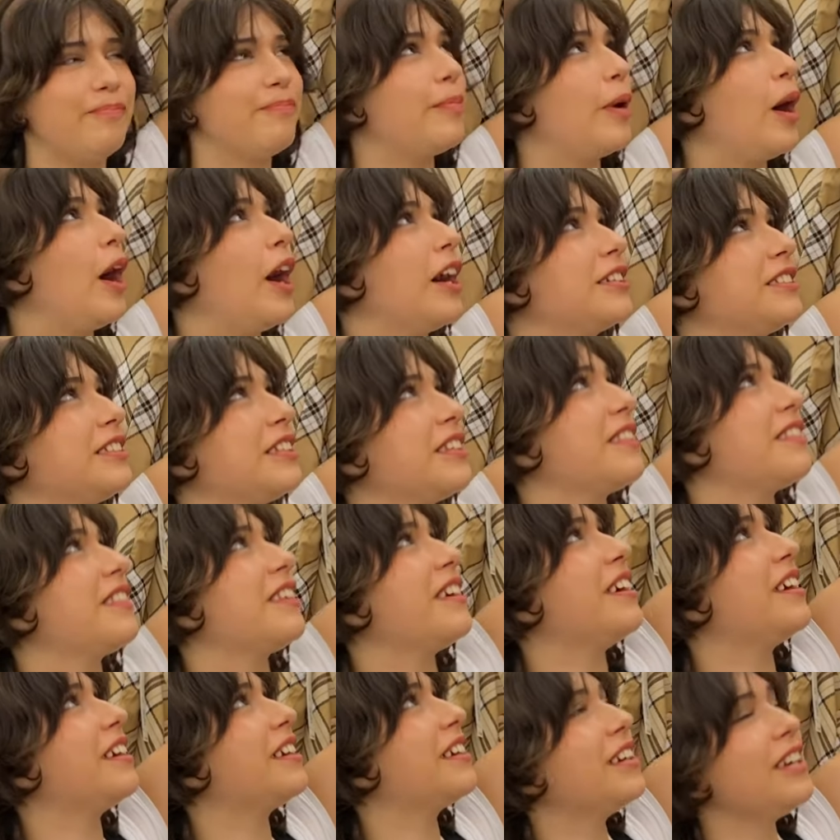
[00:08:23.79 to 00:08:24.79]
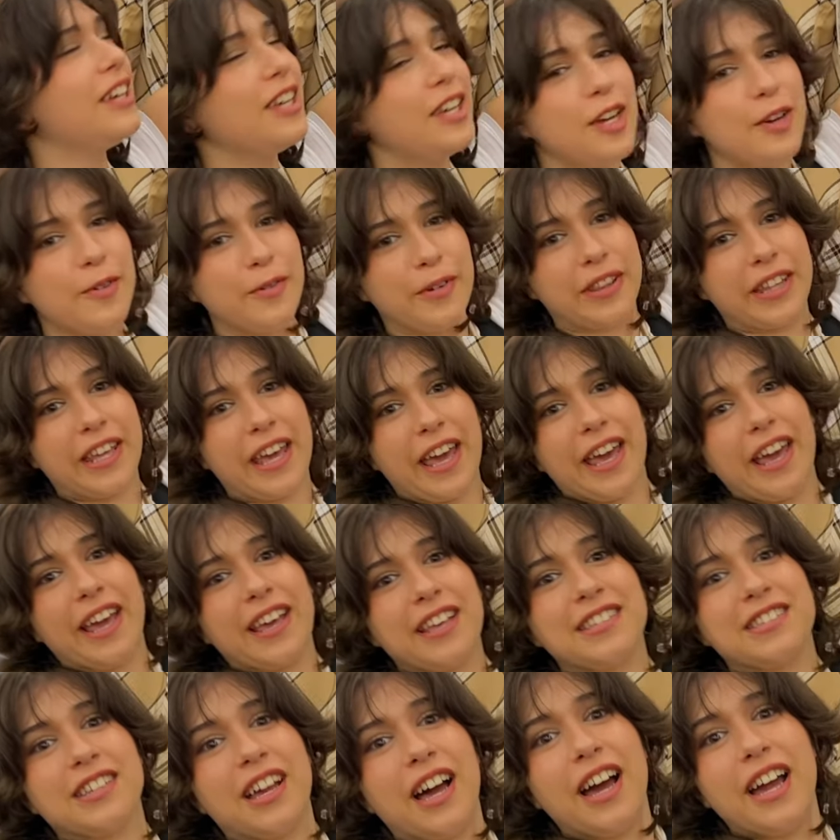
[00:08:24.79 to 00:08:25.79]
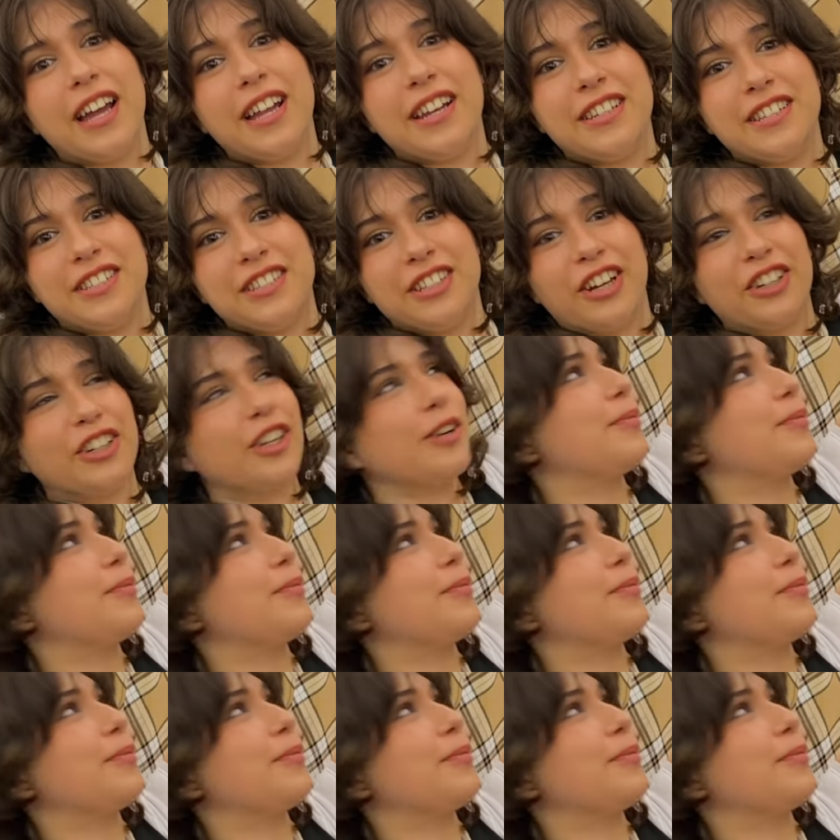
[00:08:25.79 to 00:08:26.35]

boxing thing? I'm not sure. Sign, his younger